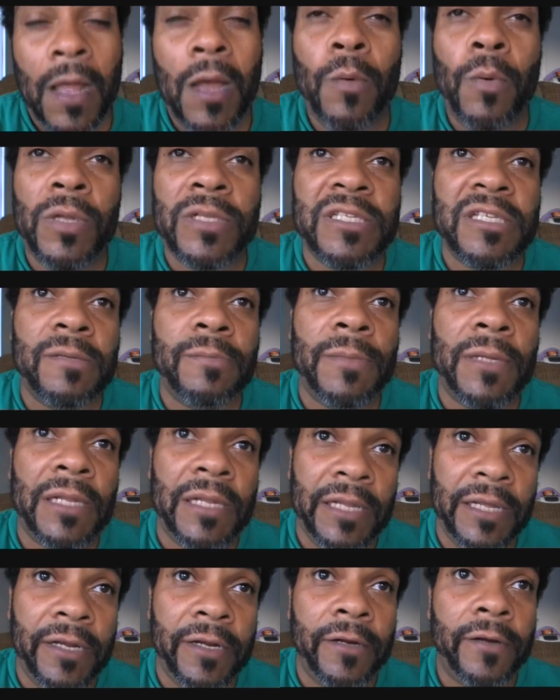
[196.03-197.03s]
I want some
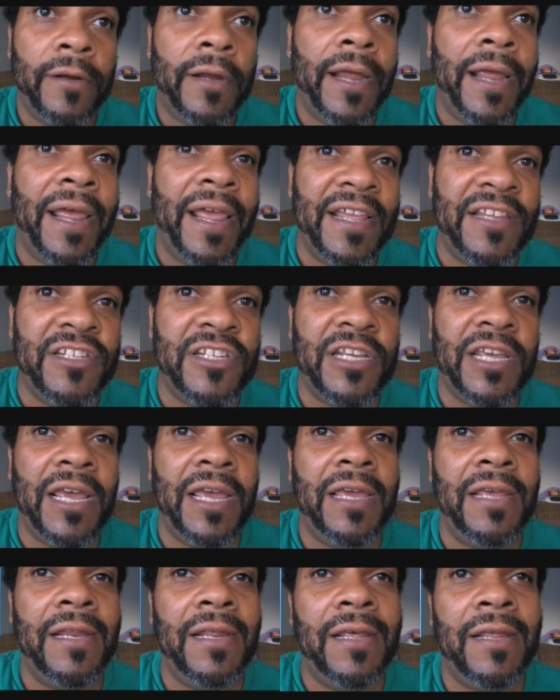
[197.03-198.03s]
clear,
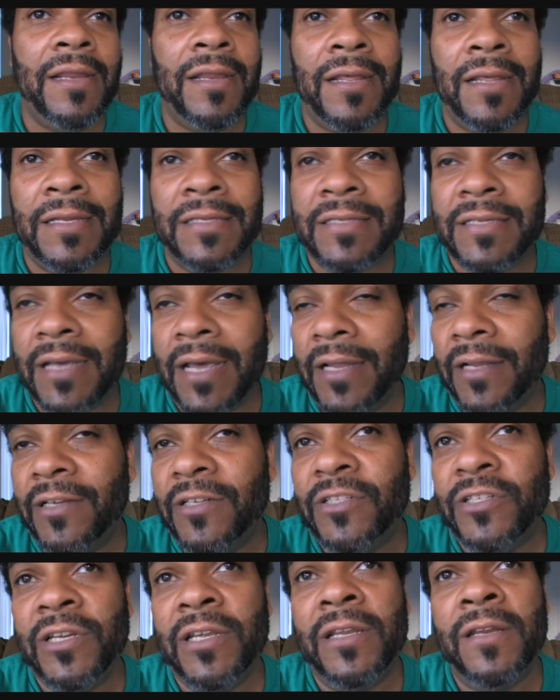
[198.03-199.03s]
educated,
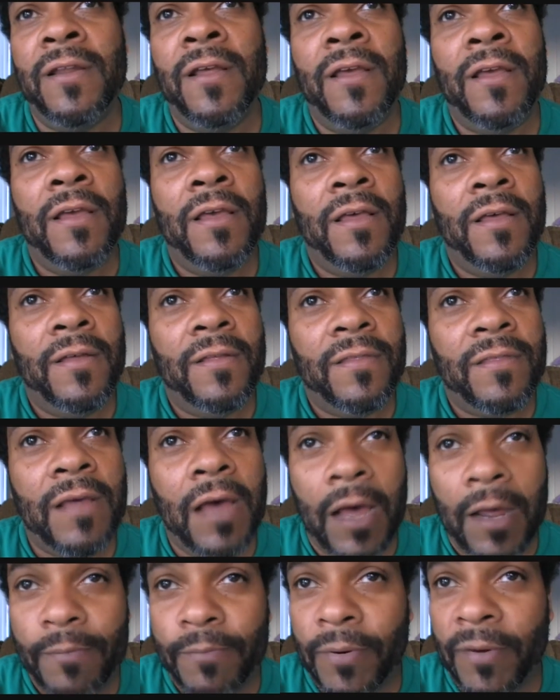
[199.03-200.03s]
intelligent,
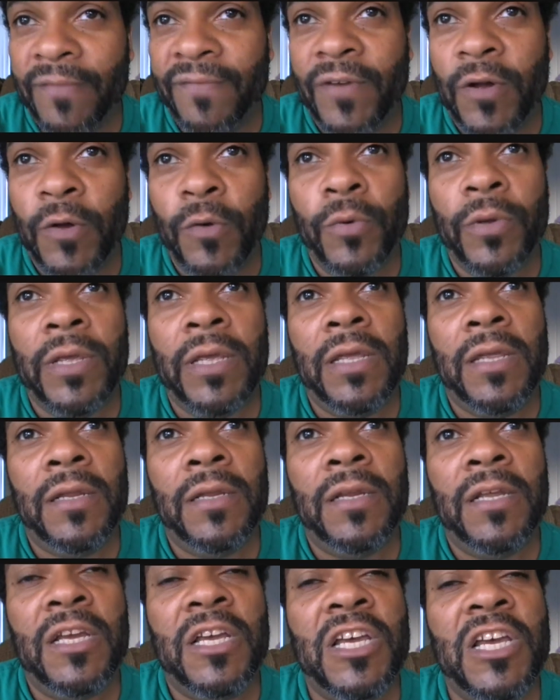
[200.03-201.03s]

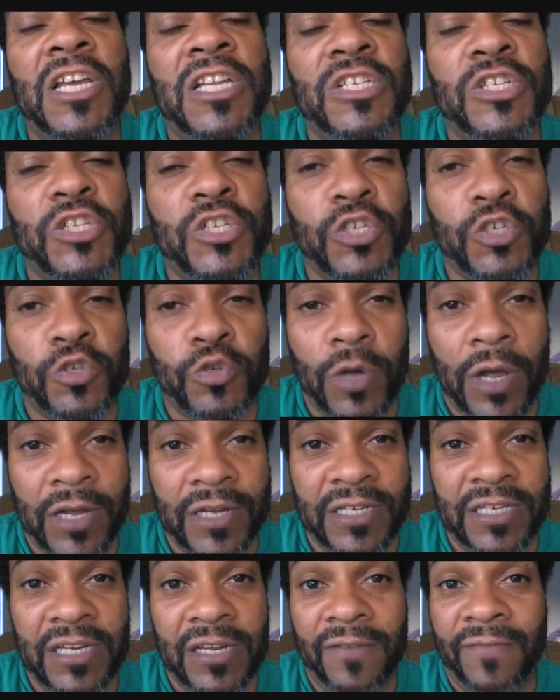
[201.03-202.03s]
thought-provoking,
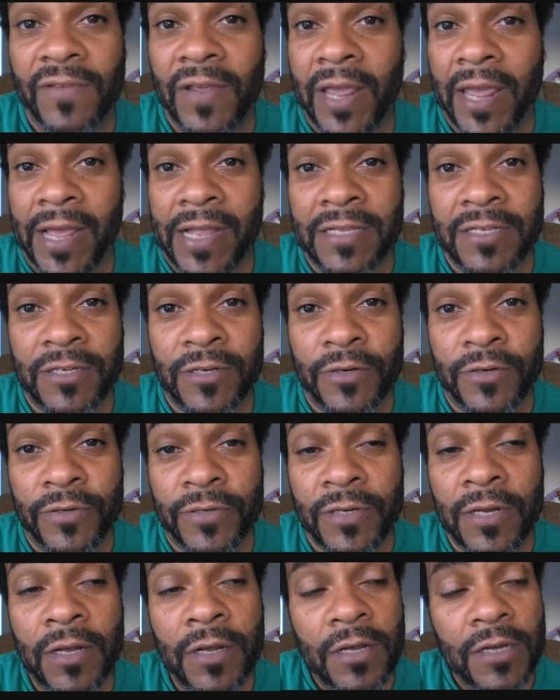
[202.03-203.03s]
constructive answers.